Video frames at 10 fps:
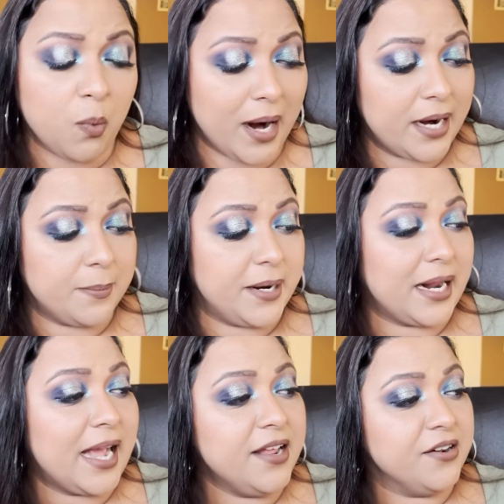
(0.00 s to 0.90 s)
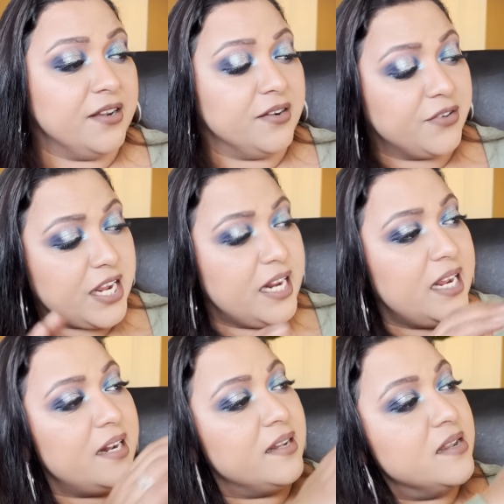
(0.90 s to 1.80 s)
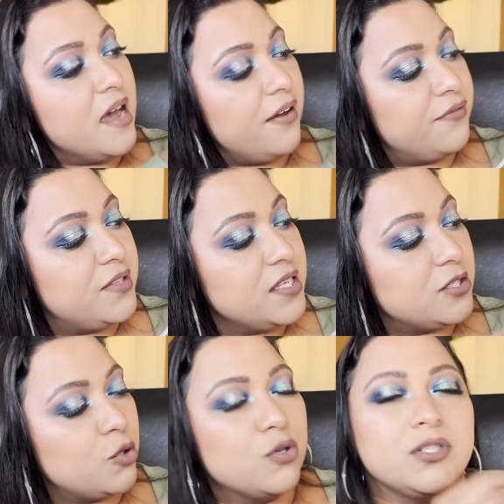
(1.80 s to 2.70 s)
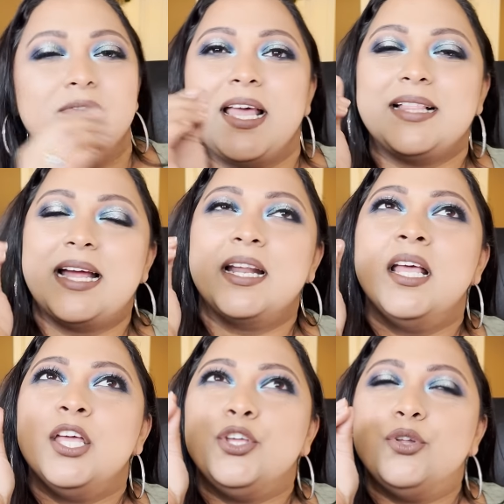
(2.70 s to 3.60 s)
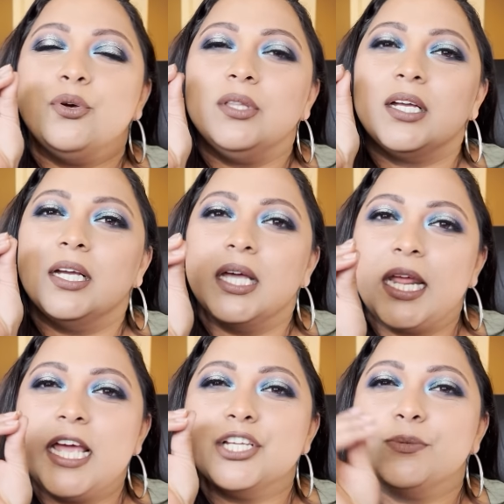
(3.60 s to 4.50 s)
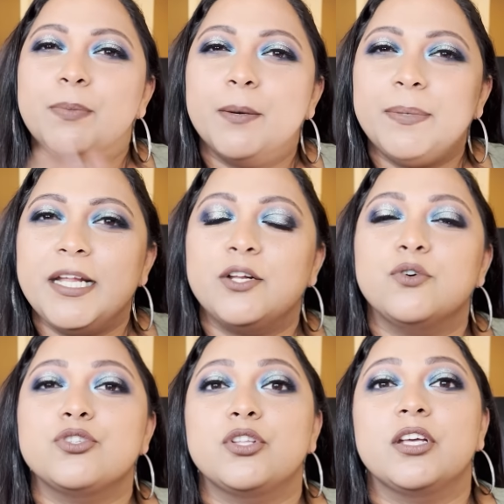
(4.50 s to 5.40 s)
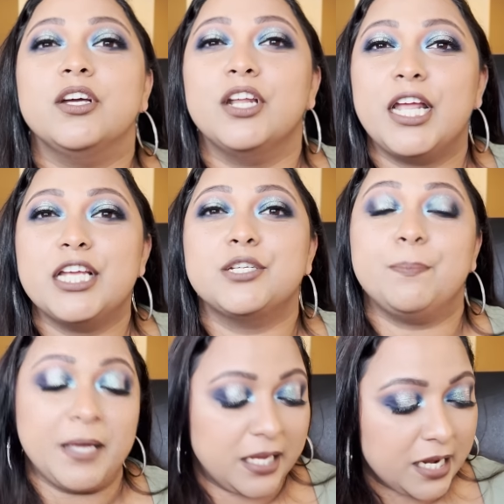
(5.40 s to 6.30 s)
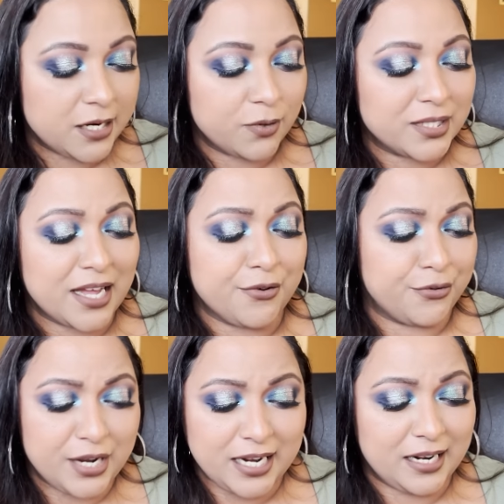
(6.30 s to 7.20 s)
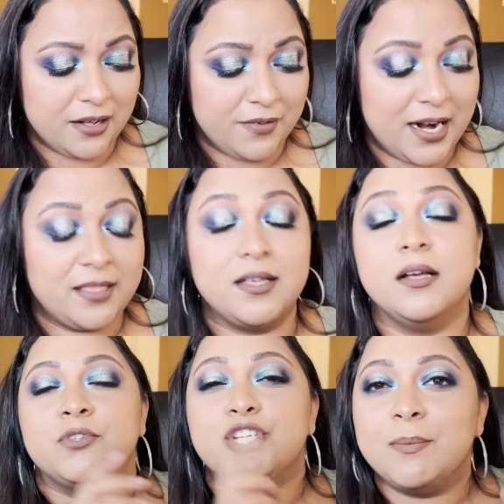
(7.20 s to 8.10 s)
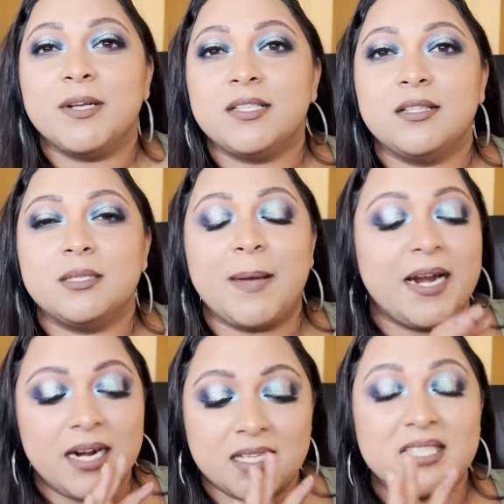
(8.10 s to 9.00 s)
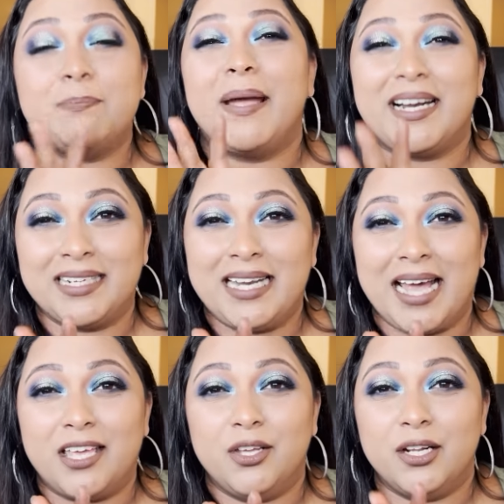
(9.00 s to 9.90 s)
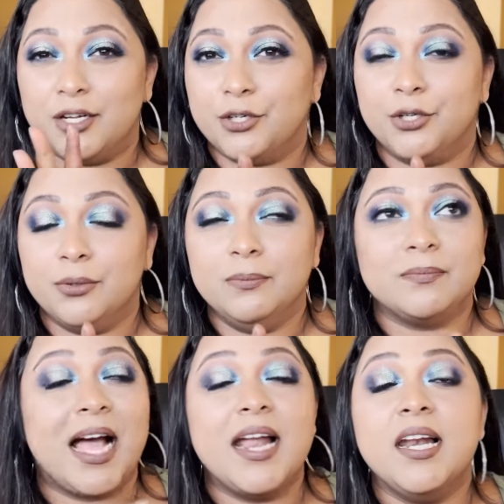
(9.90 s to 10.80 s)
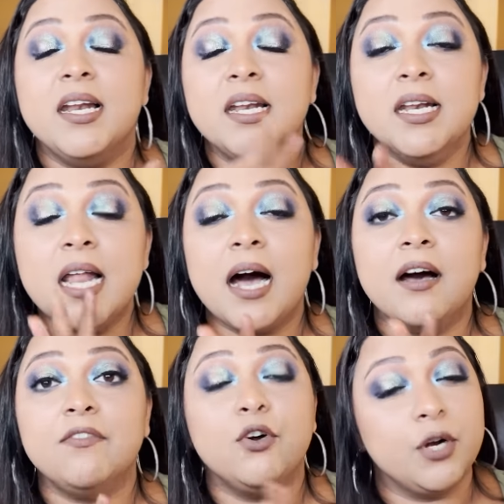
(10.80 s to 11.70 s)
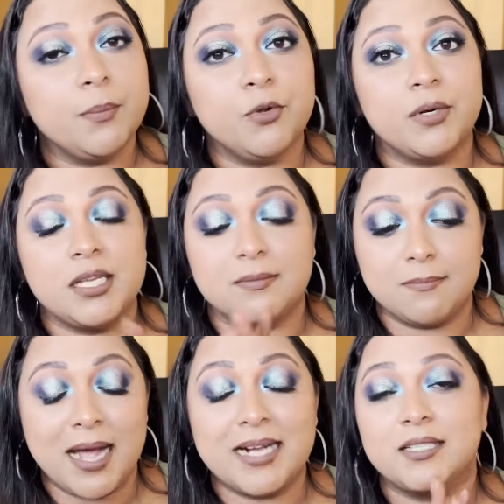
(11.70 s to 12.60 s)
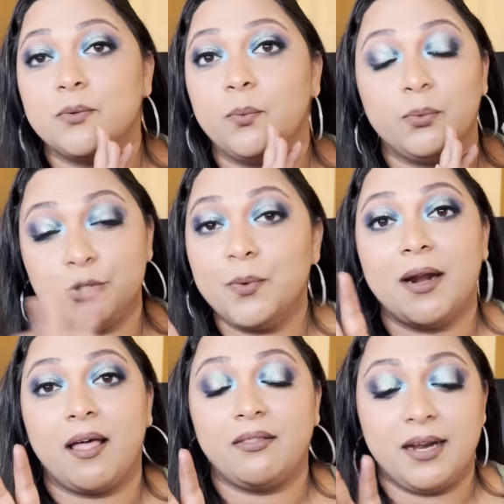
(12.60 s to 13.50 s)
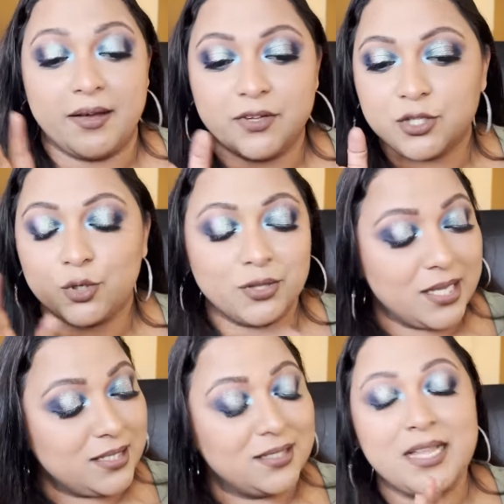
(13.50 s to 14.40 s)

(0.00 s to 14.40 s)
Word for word: quite a bit. I really love these tones of like that, you know, the grayish purpley tones or the grayish pinky tones. I really love it, and the shimmers in this palette are spectacular too. I love Huda Beauty's mattes to another level, so this